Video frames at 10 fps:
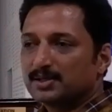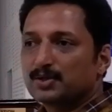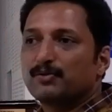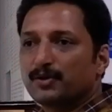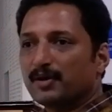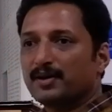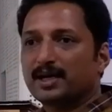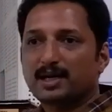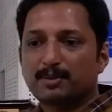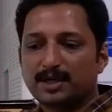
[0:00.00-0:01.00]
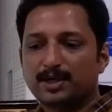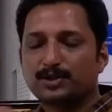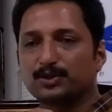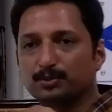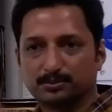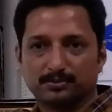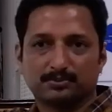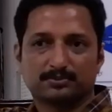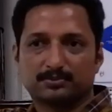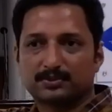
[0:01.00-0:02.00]
So if you have a carbon nanotube
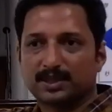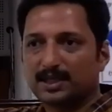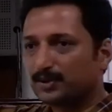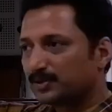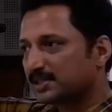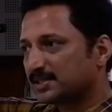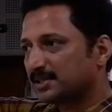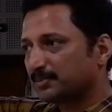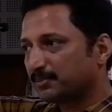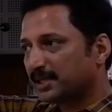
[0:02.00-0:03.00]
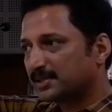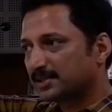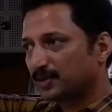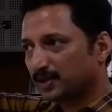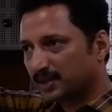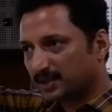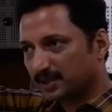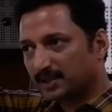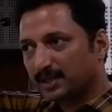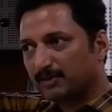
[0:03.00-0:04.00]
and you just place
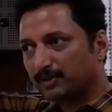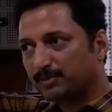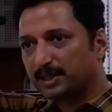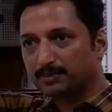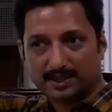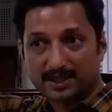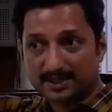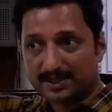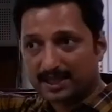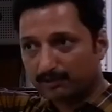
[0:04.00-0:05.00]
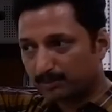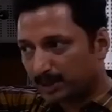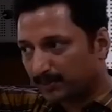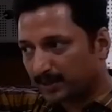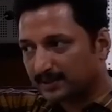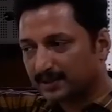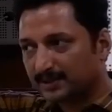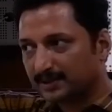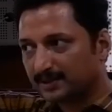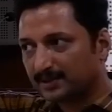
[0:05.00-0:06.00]
your AFM tip, conducting AFM tip at
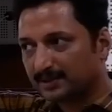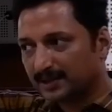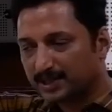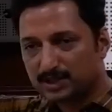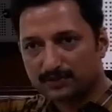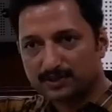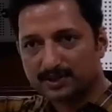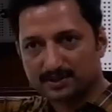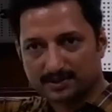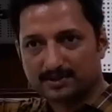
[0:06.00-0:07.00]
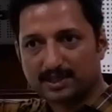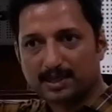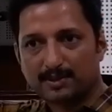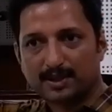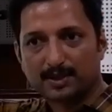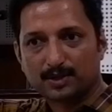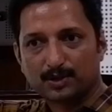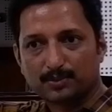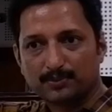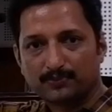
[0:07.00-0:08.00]
the edge of the carbon
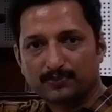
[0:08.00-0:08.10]
nanotube